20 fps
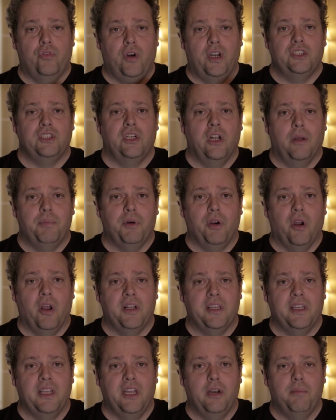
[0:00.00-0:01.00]
freshen up your
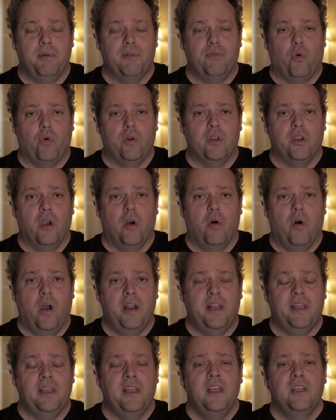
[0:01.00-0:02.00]
hunting gear before you go
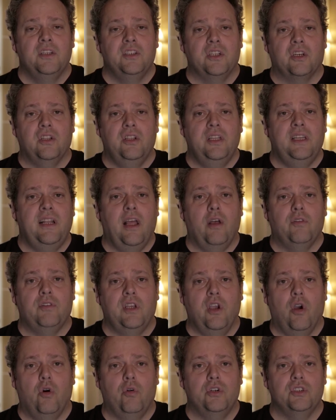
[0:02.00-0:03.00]
hunting, to clean out
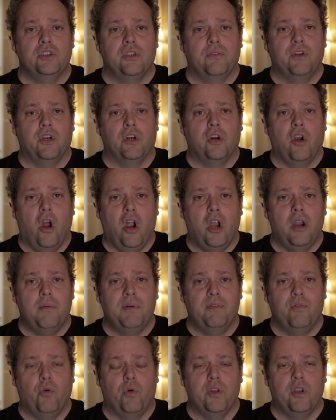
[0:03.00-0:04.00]
the odors of your car
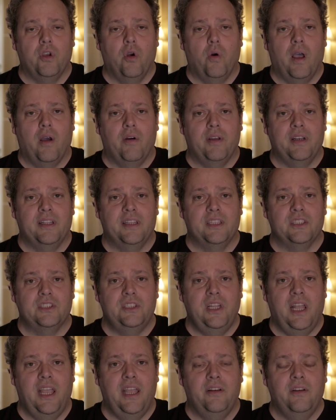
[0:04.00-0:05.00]
before you go out into the
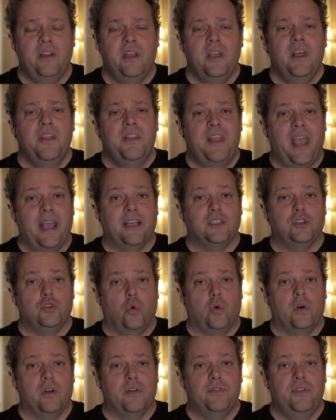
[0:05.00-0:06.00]
stand, that
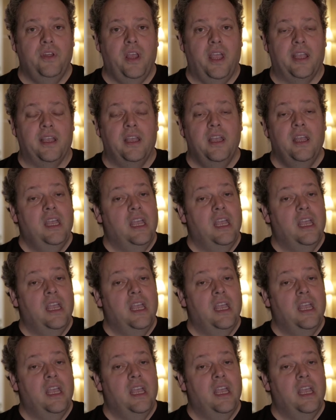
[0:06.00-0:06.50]
sort of thing.